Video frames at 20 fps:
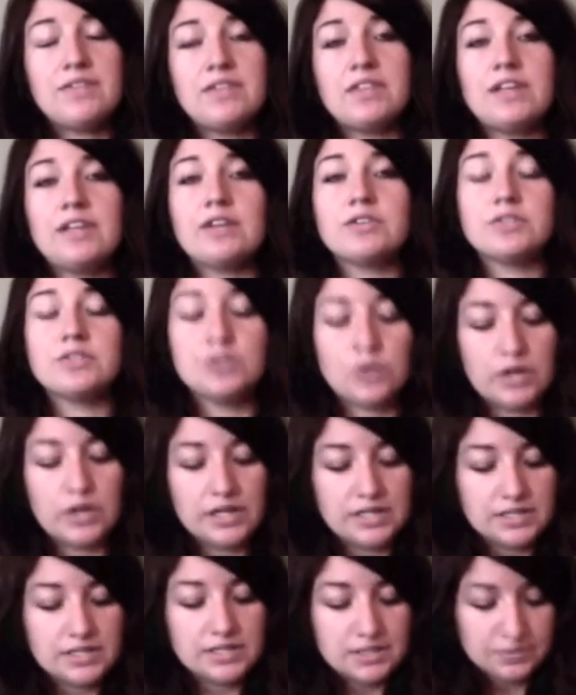and legal
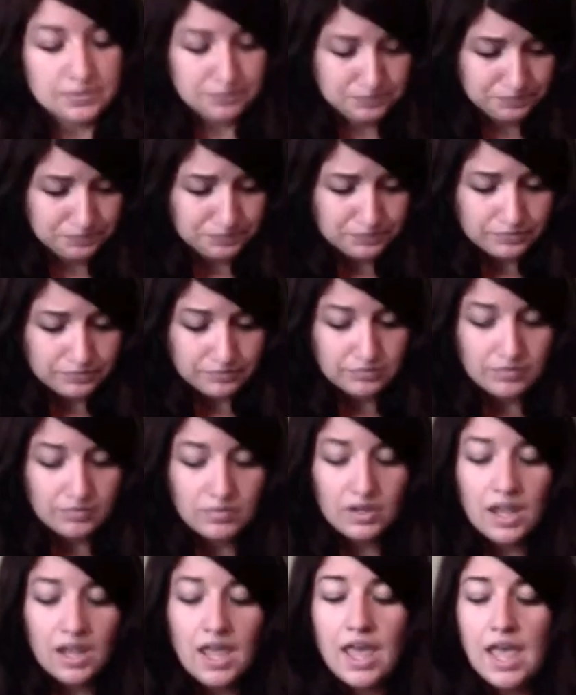source.
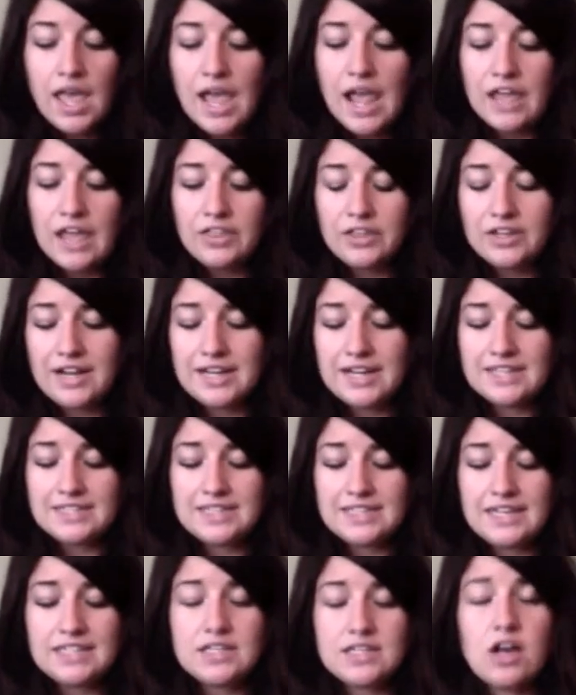In the United
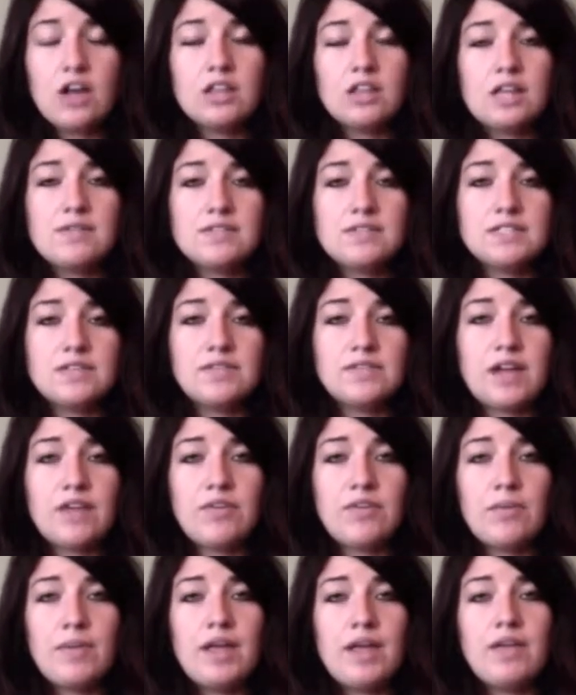States, all levels of
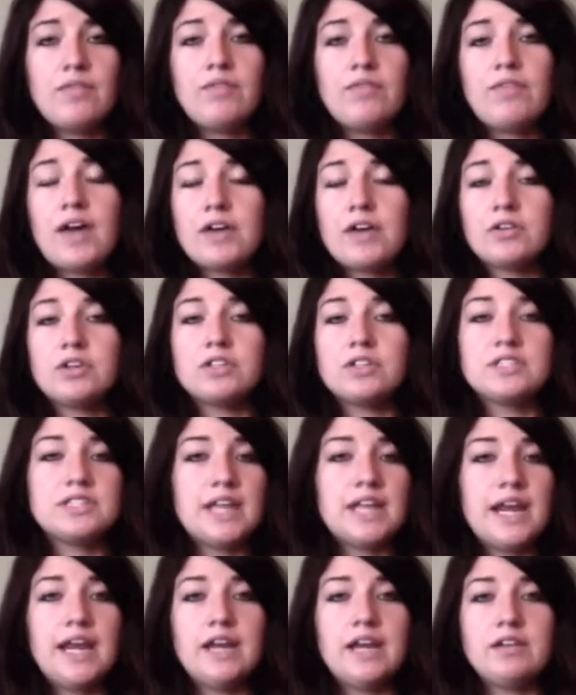government, federal,
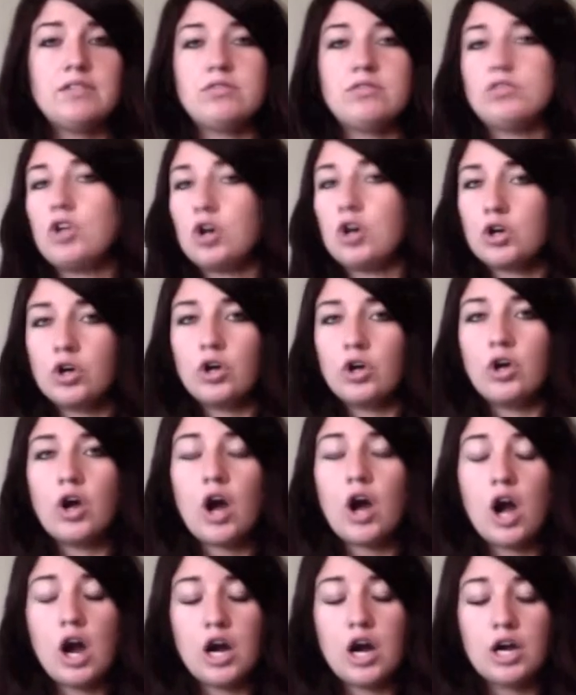state,
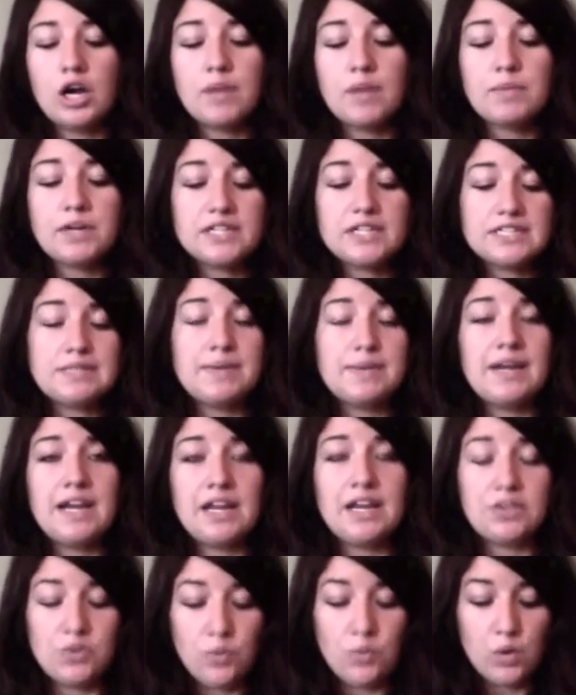local, are
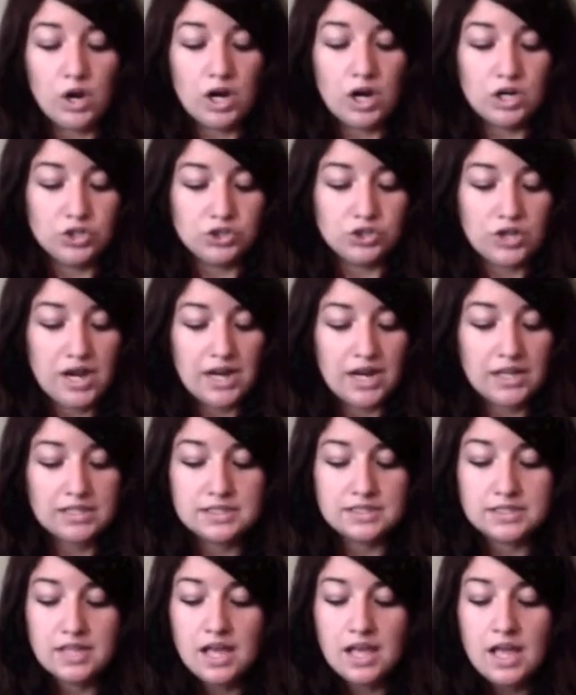participating in the war on
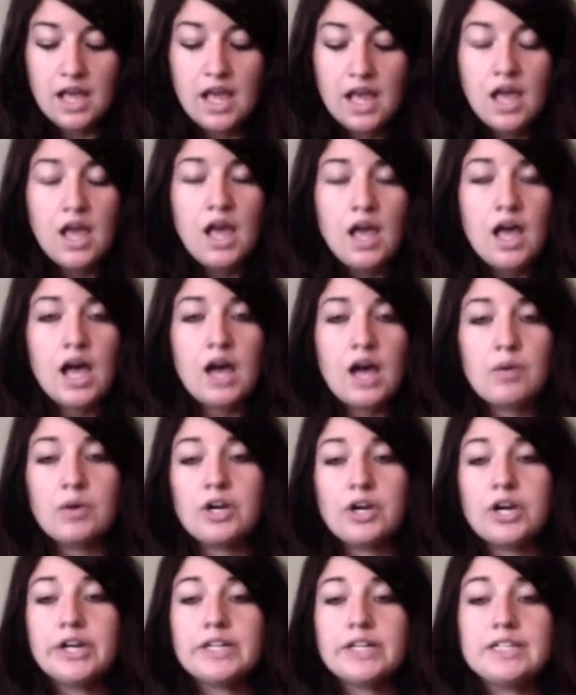drugs.
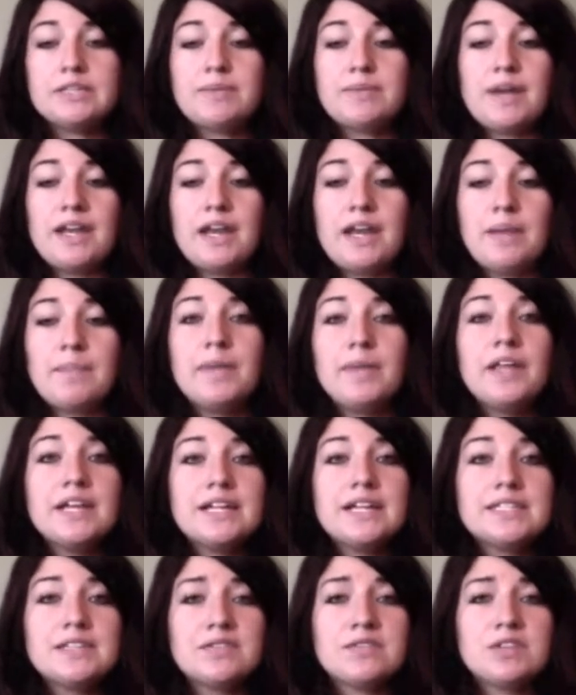We're currently spending
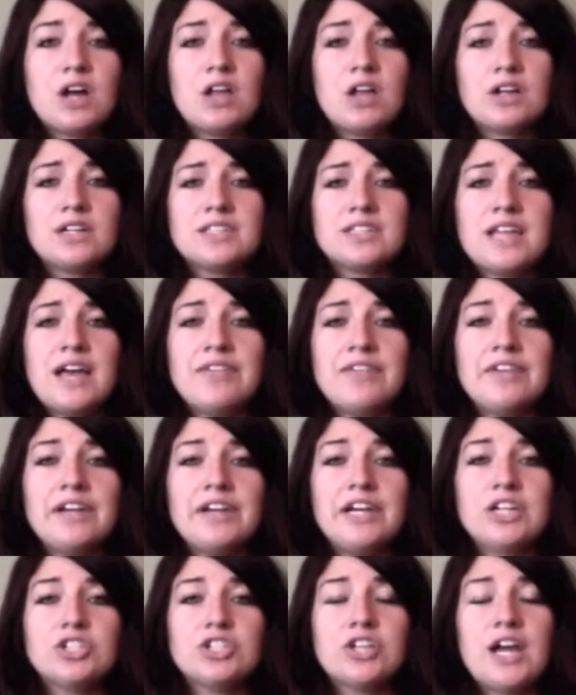billions of dollars every
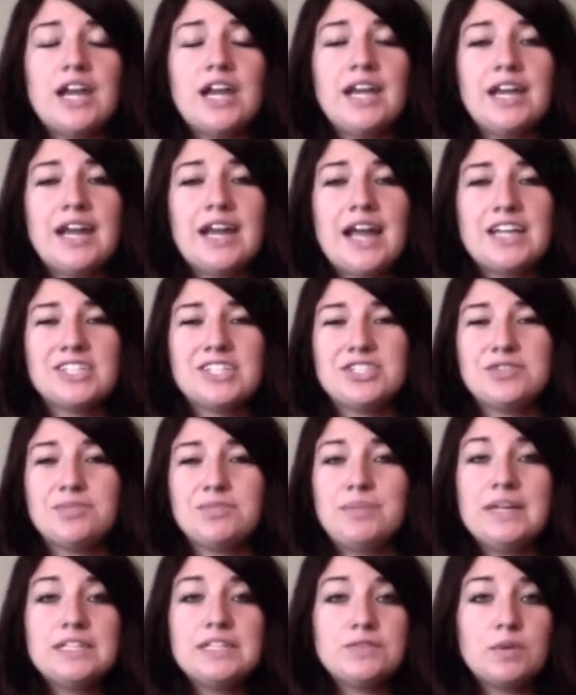year trying to
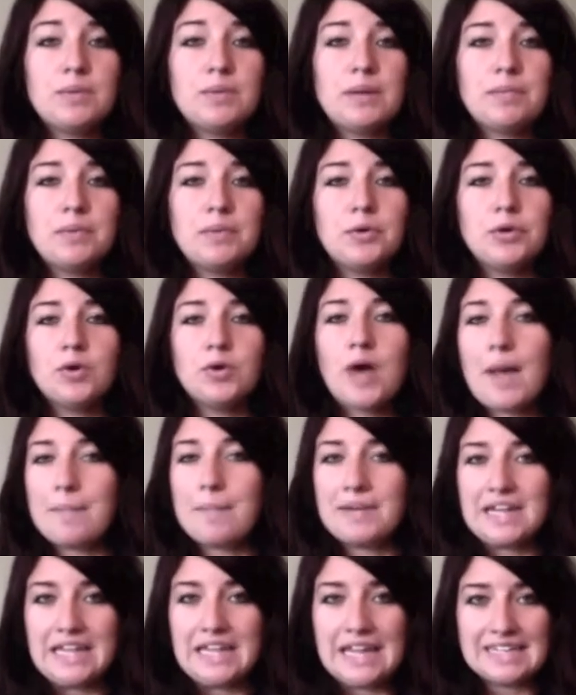catch peaceful people who
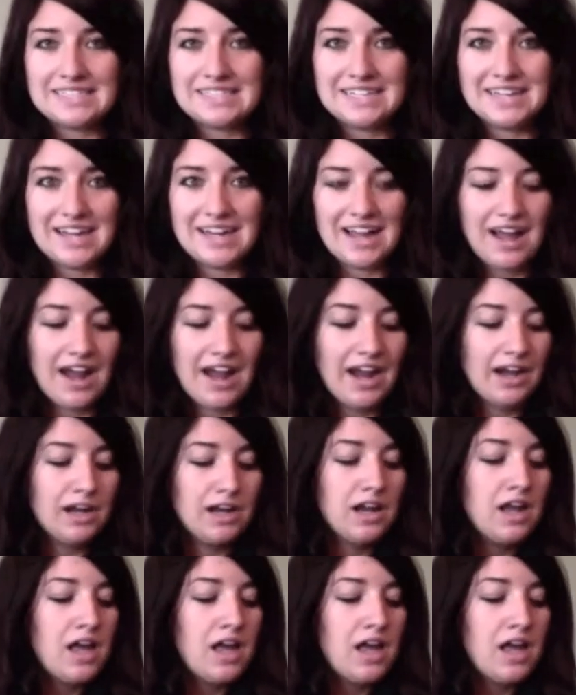happen to like to get high.